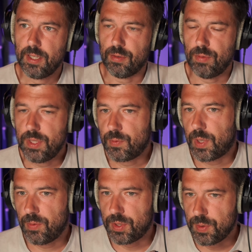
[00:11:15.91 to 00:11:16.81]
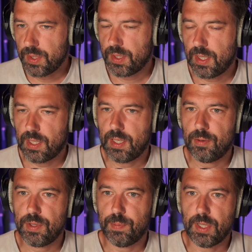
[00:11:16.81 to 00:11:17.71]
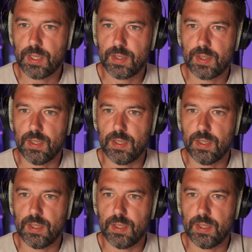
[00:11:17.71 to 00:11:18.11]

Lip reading: The reason why we're doing that now is because